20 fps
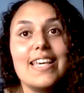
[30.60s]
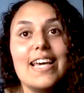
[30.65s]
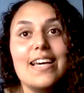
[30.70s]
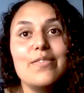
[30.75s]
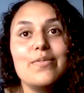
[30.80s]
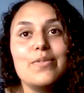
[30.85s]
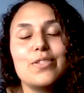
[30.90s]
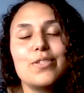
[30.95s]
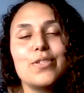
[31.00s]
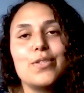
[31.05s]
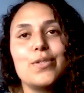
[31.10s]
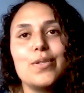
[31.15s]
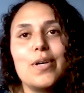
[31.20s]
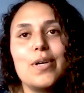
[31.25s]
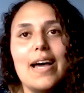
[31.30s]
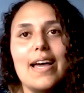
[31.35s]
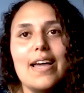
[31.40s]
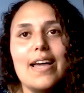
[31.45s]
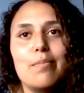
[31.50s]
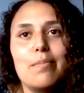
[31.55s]
Yep,
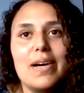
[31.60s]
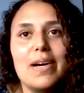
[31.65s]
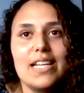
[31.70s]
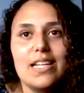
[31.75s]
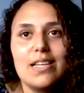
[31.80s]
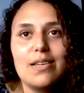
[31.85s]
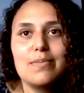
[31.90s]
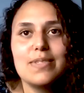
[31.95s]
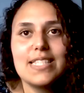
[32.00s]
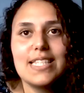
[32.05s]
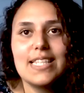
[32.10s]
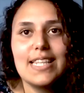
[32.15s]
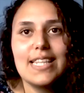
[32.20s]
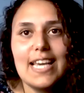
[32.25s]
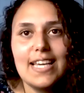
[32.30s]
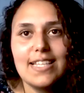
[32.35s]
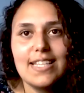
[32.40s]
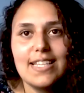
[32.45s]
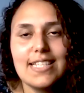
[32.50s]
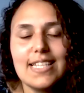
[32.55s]
so my name's
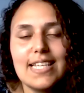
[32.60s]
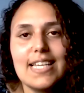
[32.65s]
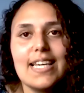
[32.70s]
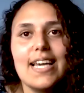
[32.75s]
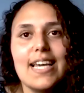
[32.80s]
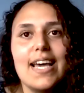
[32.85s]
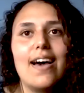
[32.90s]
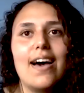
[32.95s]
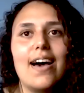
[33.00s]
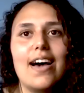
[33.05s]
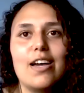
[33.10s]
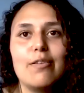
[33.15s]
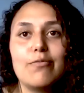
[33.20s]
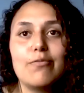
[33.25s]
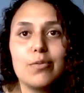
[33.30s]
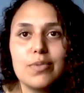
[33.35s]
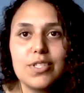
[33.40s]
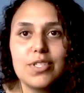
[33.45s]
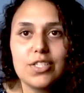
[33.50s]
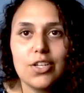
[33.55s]
Lexi. I'm
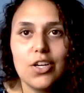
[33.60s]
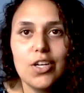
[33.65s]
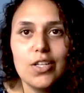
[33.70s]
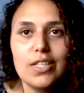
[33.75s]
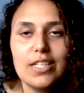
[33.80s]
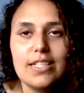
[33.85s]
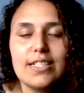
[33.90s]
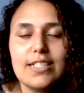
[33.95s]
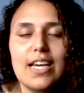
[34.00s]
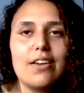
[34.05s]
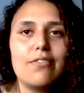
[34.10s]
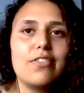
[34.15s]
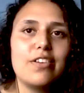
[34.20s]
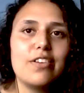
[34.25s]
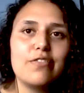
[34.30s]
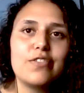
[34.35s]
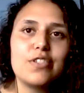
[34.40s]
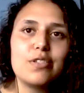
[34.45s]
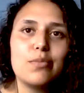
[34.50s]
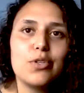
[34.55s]
from Scotland. I've
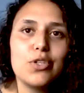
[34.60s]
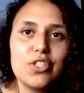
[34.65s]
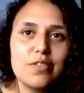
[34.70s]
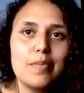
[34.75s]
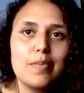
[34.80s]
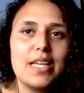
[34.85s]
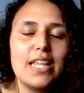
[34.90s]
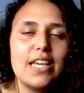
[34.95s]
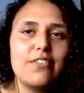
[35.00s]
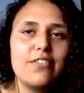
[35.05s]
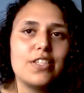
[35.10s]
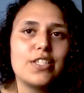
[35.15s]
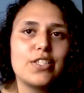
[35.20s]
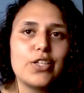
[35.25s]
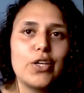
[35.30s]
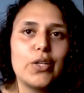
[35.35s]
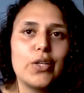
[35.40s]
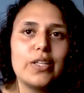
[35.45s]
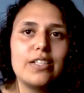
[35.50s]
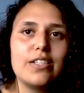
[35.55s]
lived most of my life in
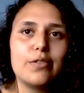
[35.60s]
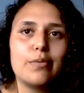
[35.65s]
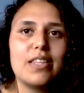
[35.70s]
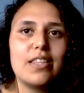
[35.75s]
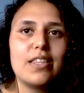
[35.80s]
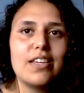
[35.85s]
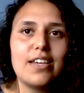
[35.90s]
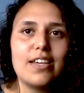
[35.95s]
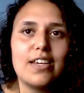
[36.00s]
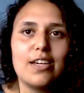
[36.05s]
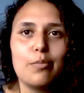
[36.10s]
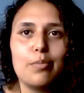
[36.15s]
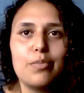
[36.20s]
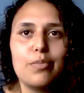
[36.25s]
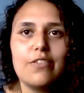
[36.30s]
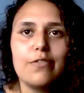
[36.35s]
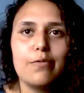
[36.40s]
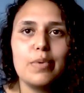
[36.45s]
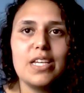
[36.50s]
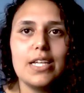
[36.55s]
Scotland with a
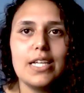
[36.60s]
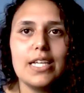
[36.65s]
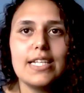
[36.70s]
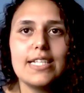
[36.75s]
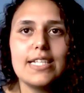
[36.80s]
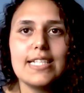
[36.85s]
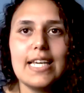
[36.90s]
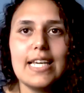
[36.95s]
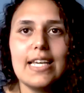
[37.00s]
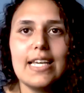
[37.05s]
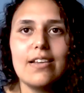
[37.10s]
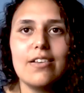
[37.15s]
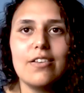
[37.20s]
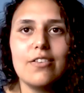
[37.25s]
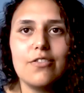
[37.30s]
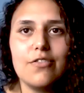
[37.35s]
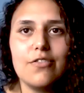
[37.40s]
brief period in